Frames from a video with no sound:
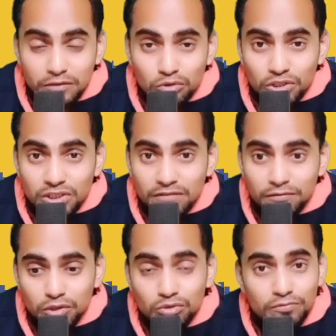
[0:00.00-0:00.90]
question
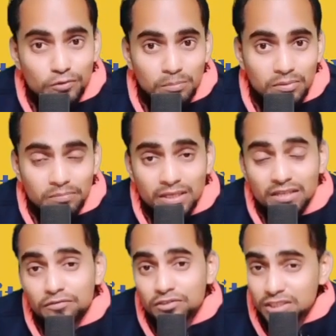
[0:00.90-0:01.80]
for you if you are
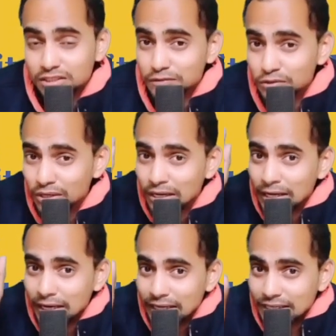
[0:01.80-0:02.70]
preparing for the interview.
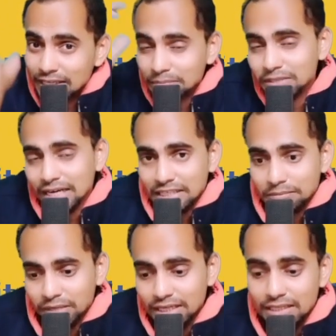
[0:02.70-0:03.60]
Keep that
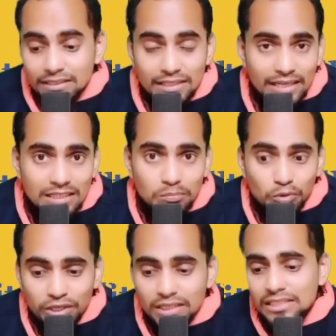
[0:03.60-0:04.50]
in mind. The next
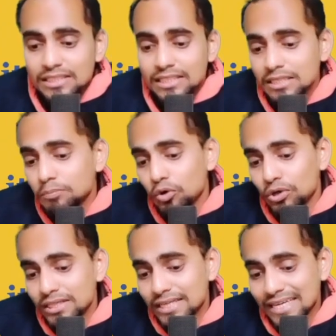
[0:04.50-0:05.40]
point is, keep
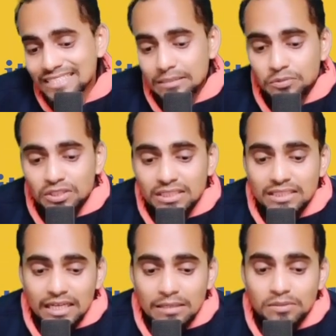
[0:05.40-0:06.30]
all the exceptions
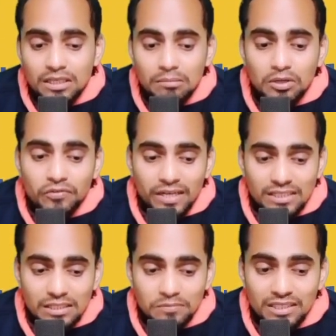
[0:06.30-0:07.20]
types above
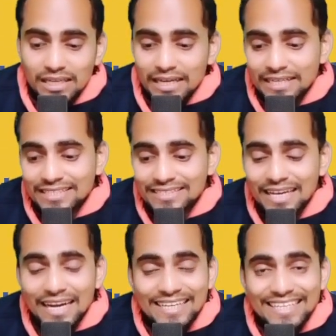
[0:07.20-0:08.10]
exception at
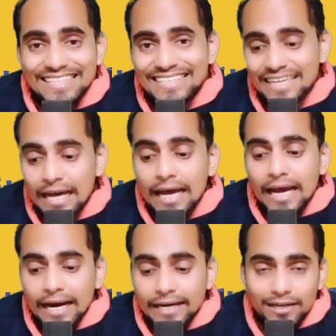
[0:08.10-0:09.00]
it
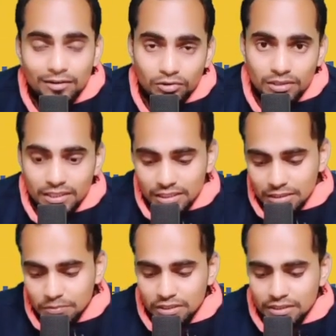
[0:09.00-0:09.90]
handle all the
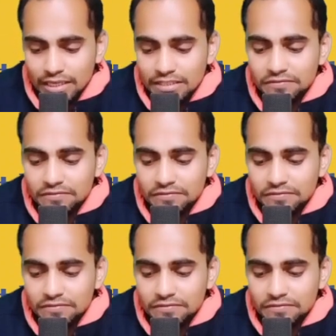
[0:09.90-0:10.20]
exceptions. As we